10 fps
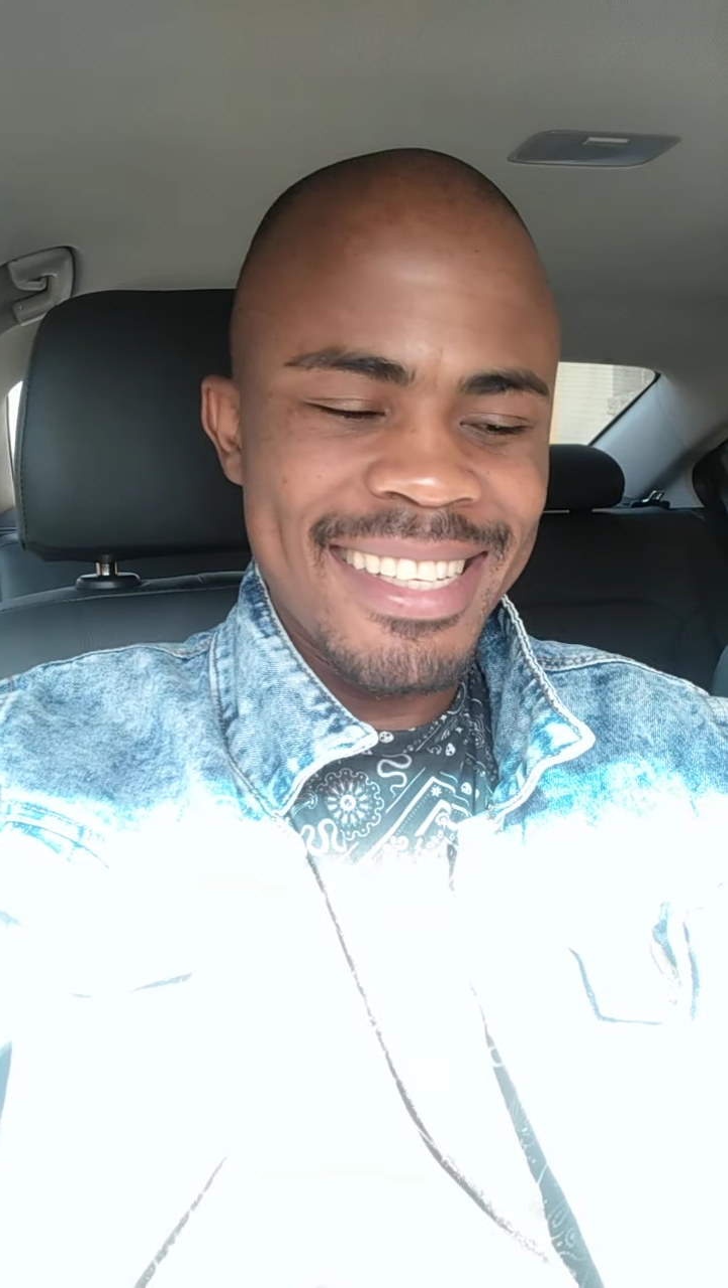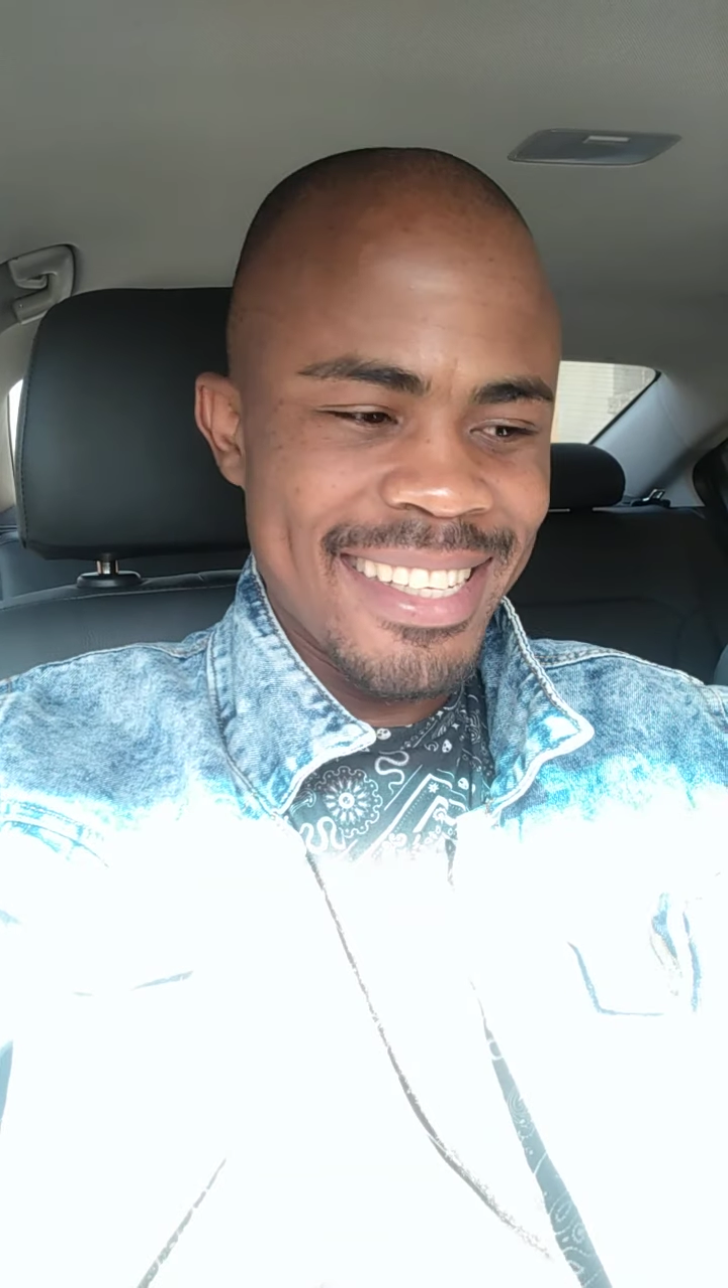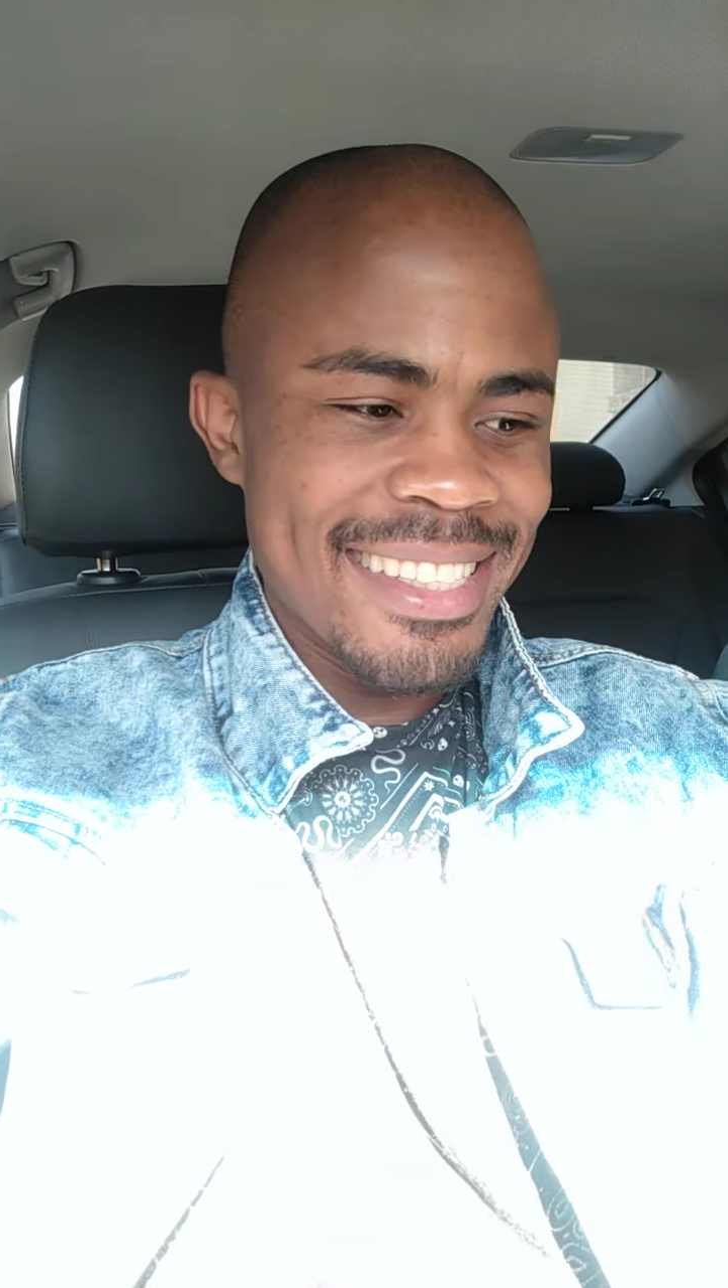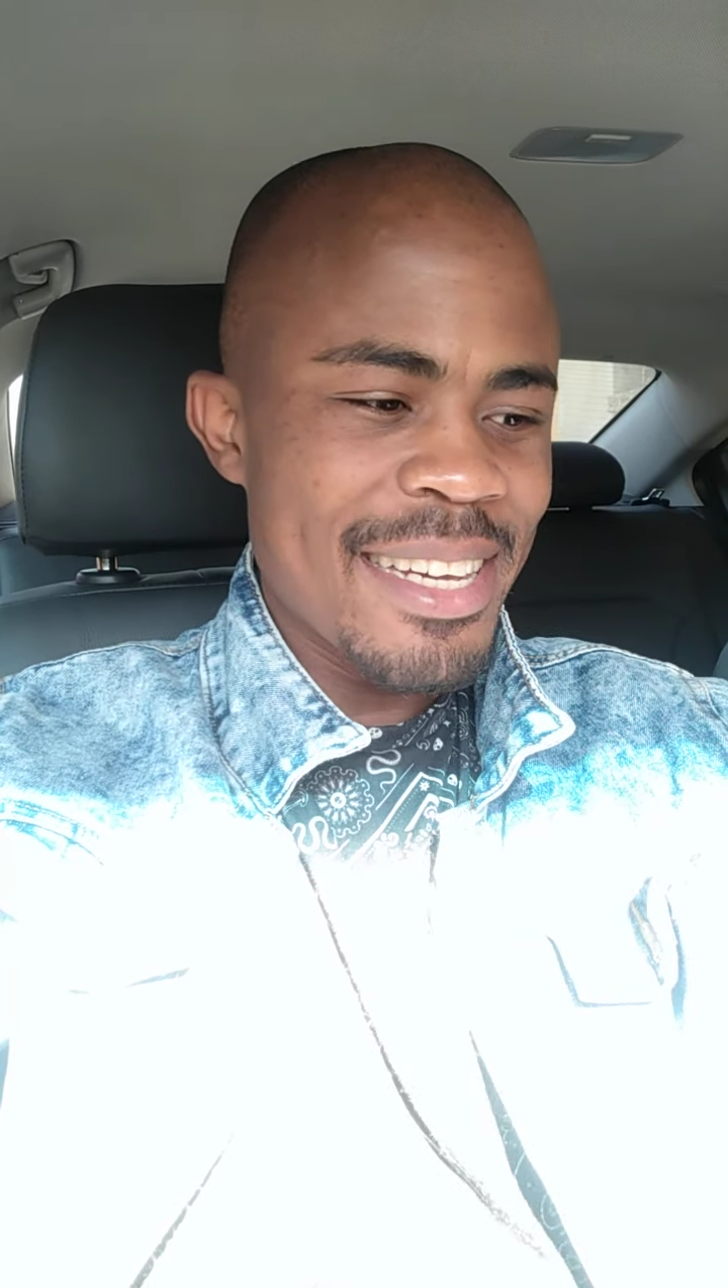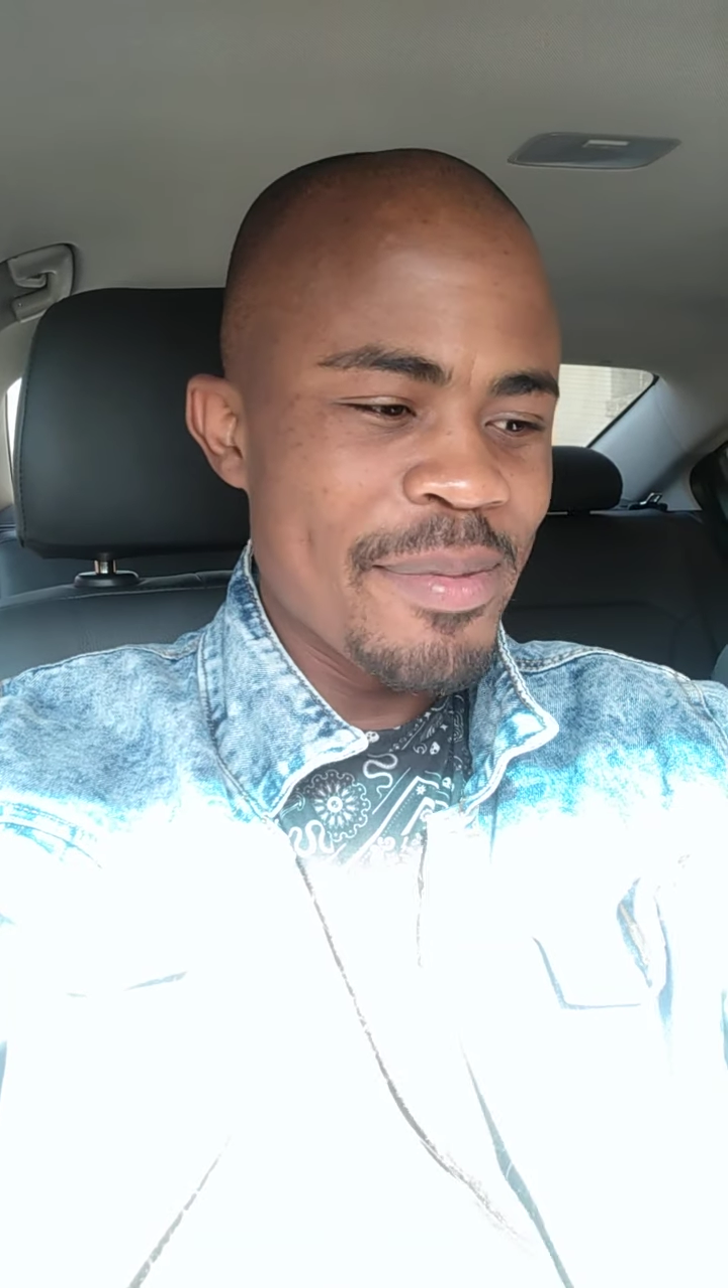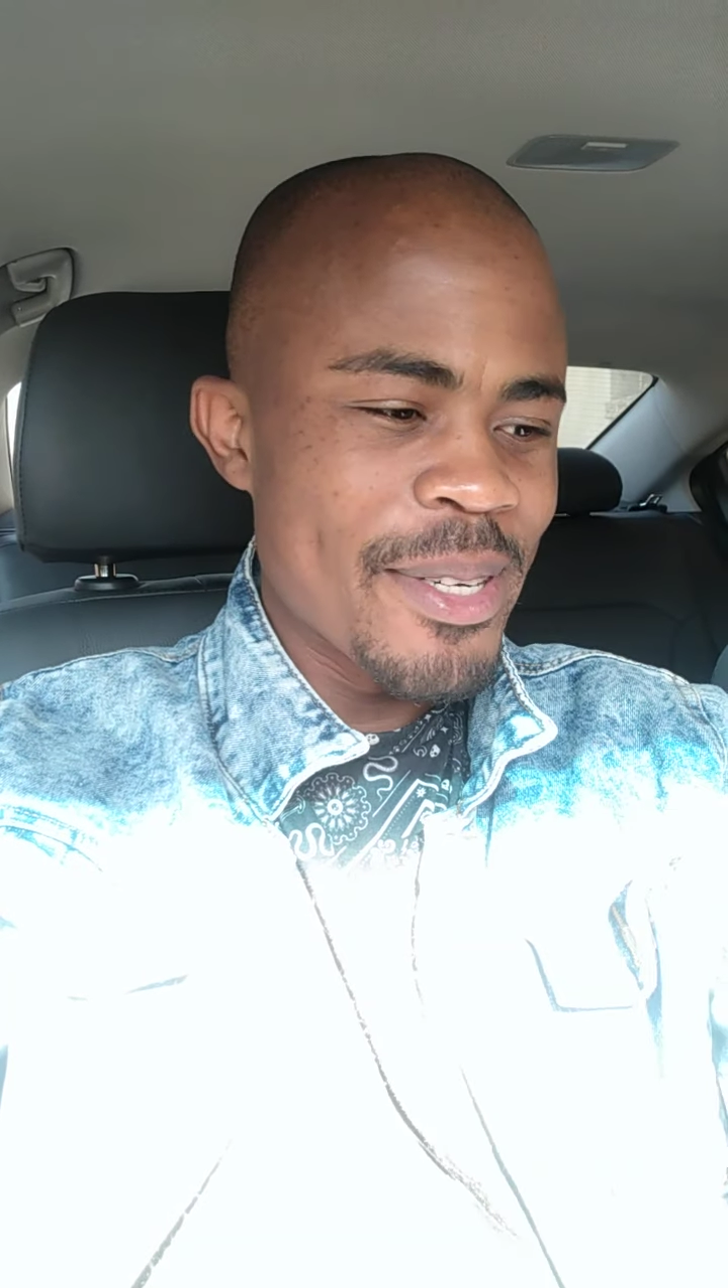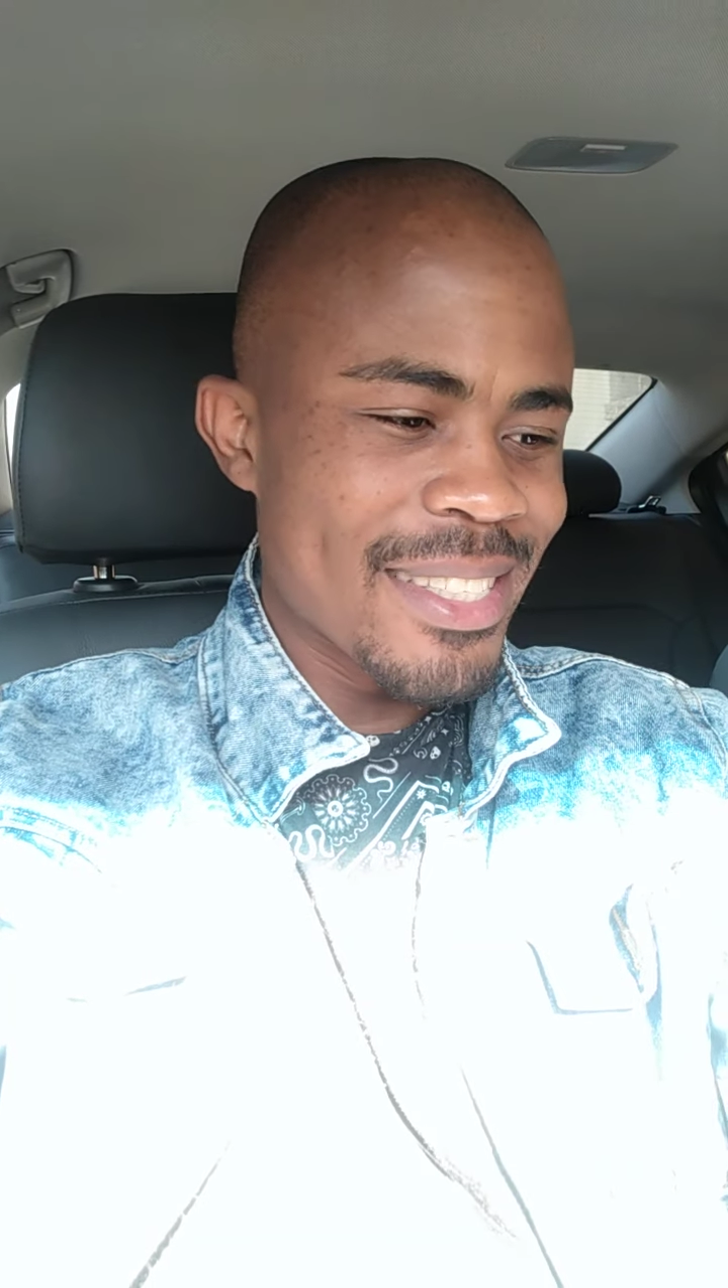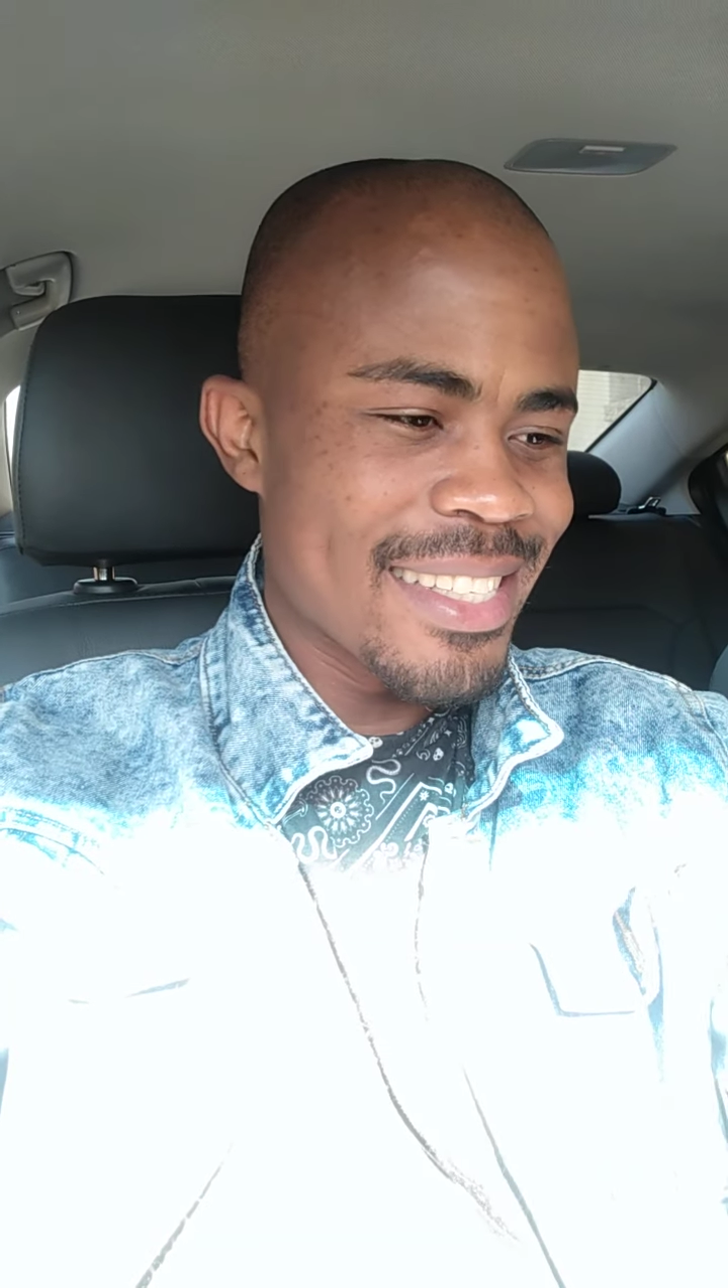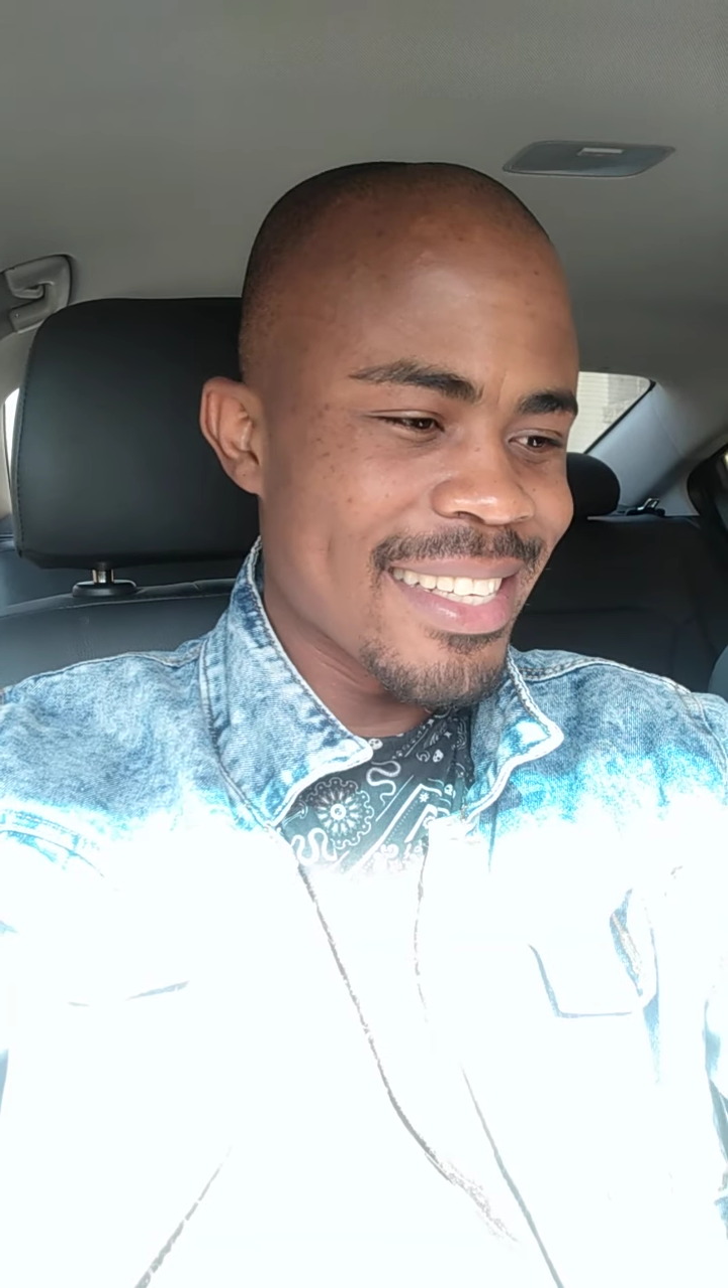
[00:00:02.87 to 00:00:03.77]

uh, Thaiboz is